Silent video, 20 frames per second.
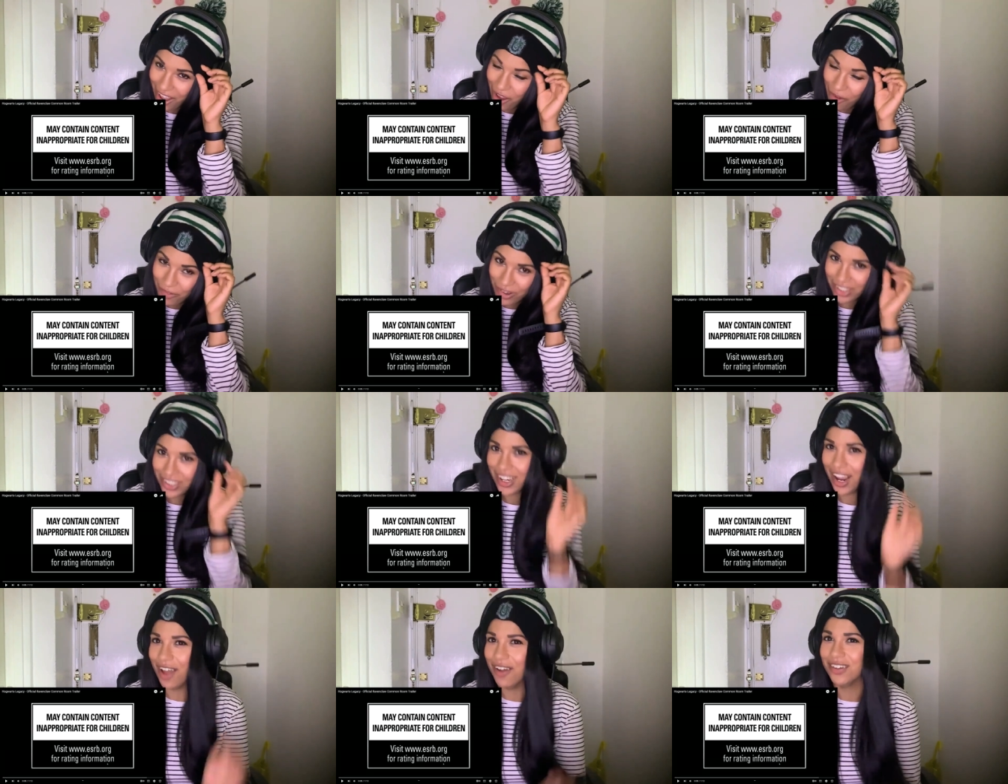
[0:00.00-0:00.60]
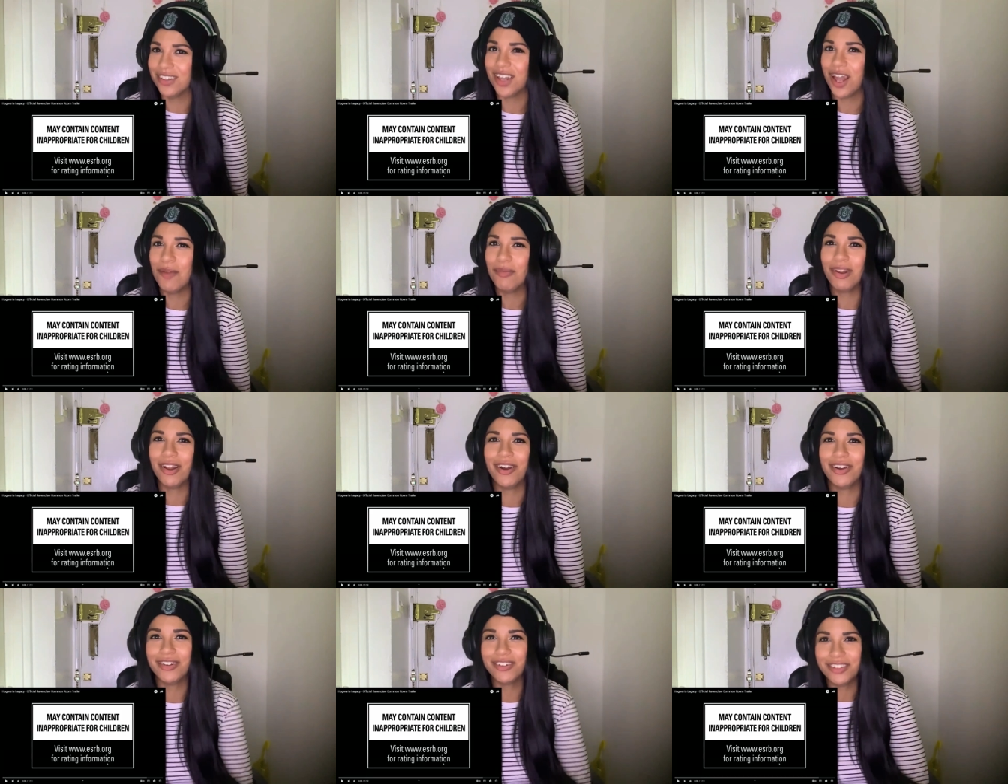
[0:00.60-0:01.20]
which house I
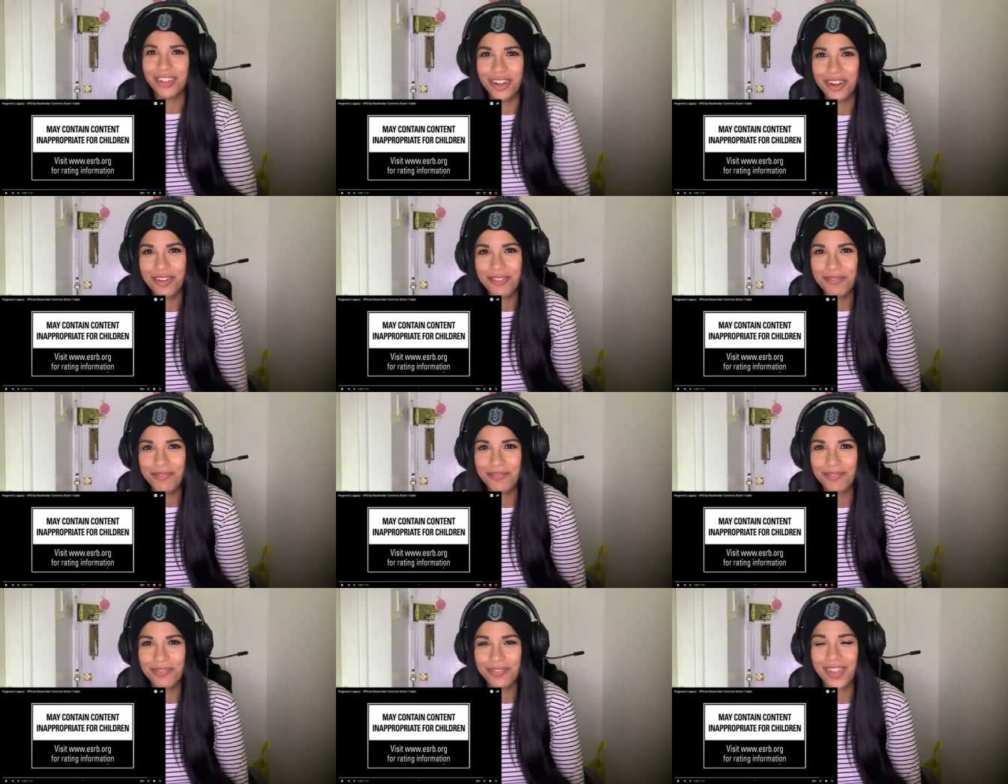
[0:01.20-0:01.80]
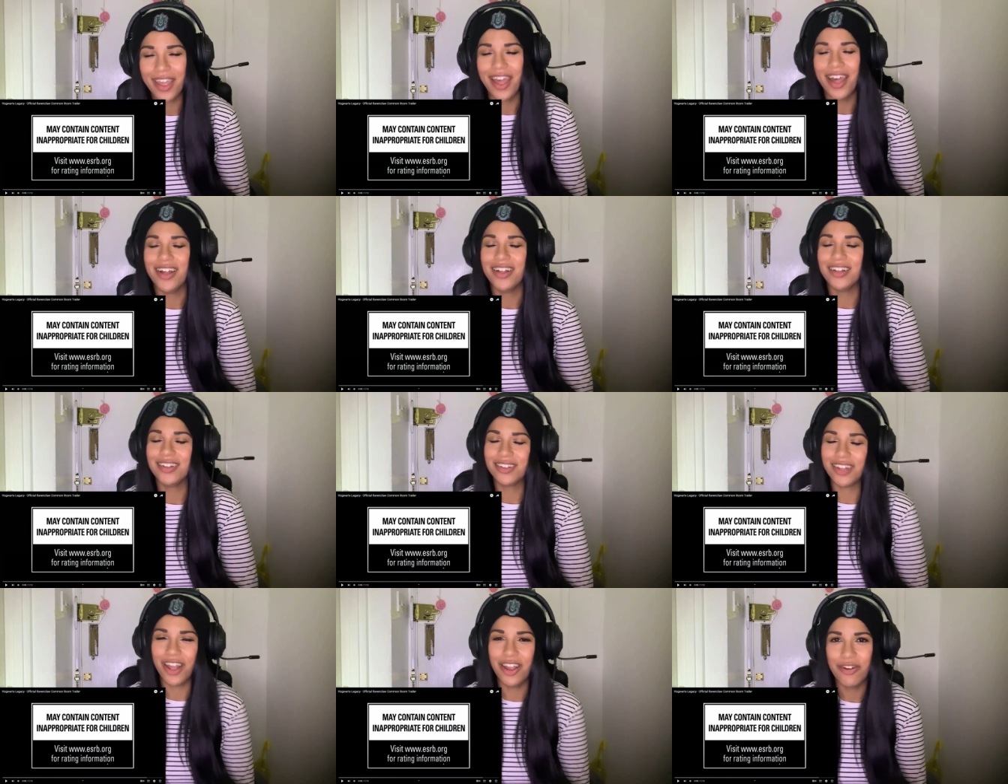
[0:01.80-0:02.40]
belong to.
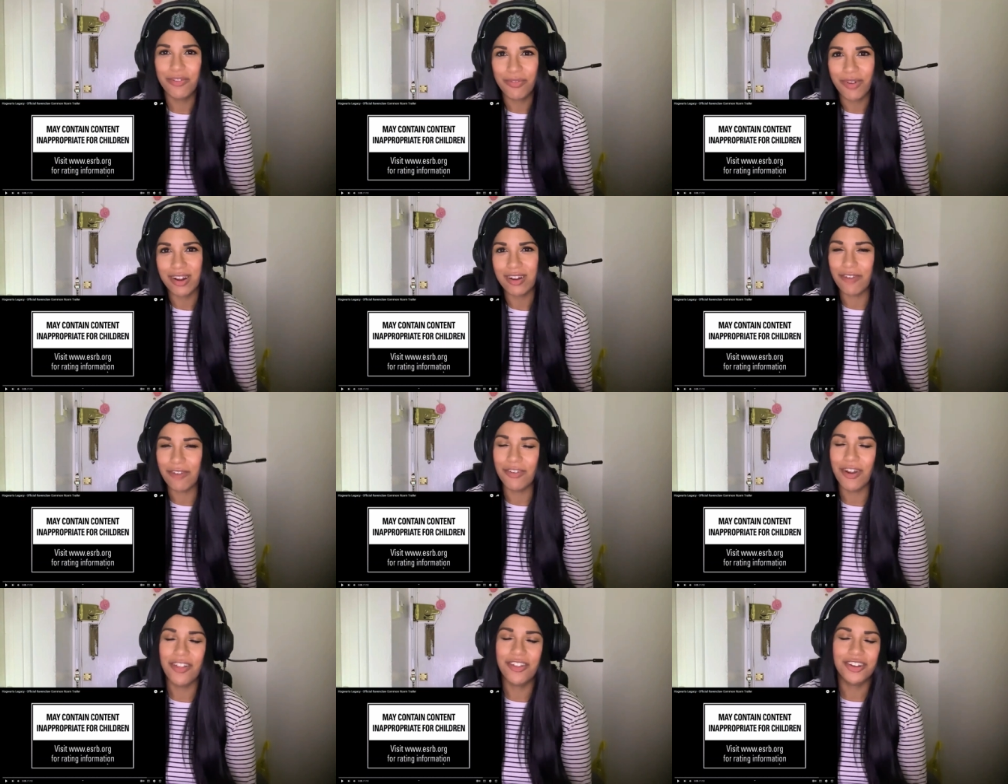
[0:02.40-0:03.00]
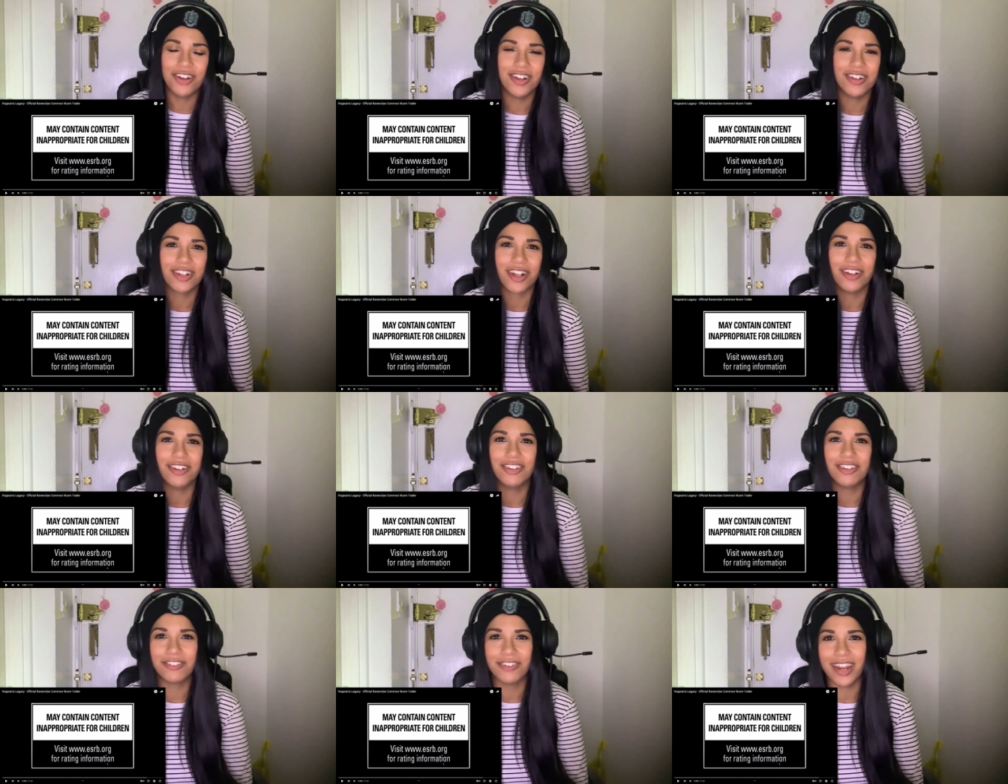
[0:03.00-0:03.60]
So without further ado, let's
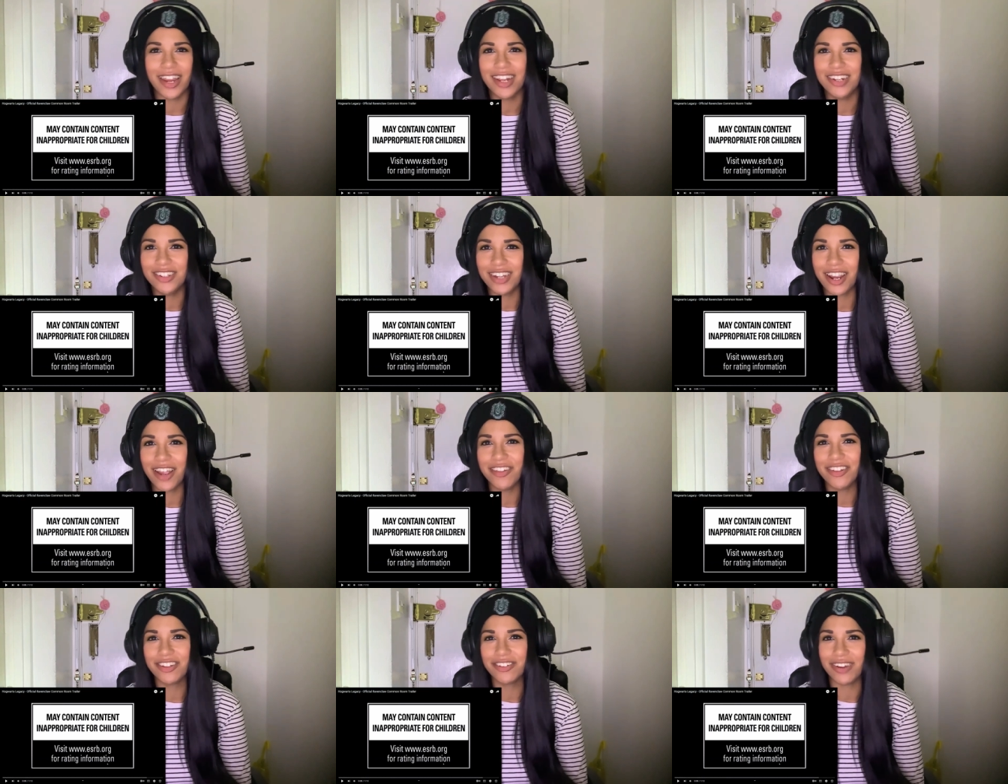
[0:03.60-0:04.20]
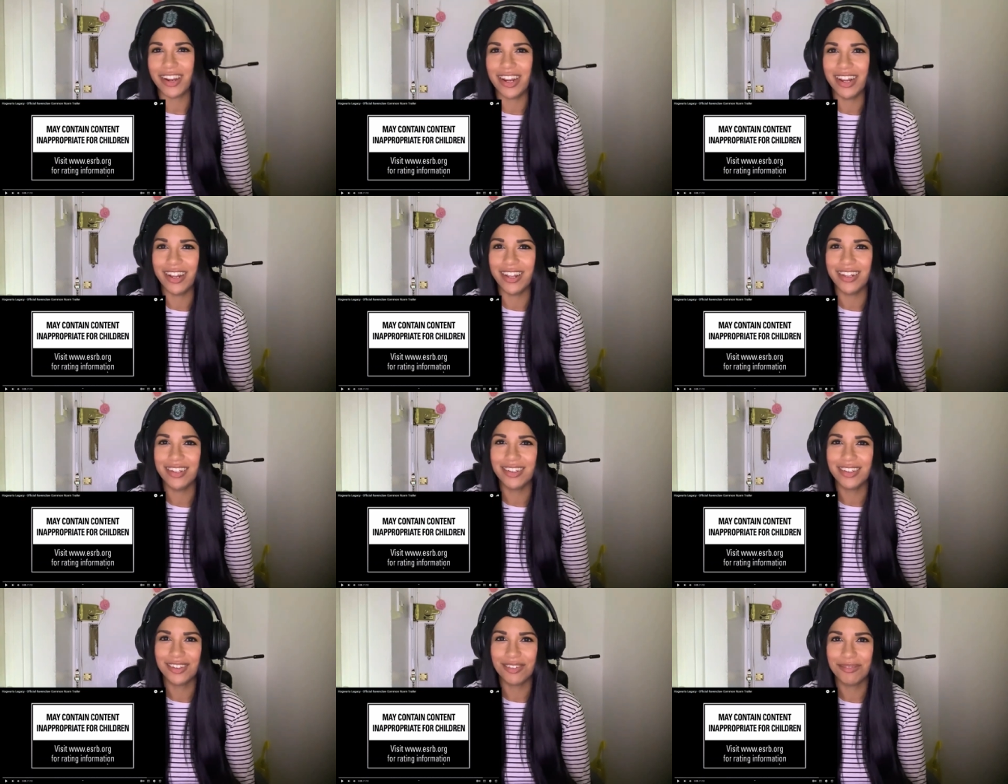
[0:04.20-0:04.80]
go straight in check out the
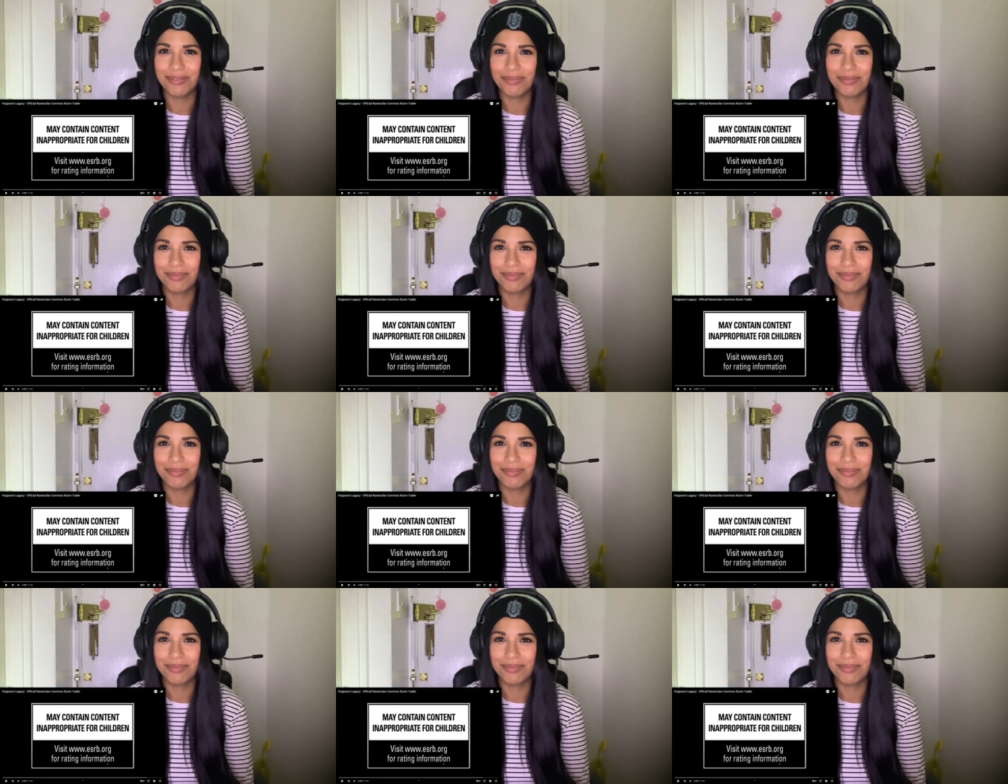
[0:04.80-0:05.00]
trailers.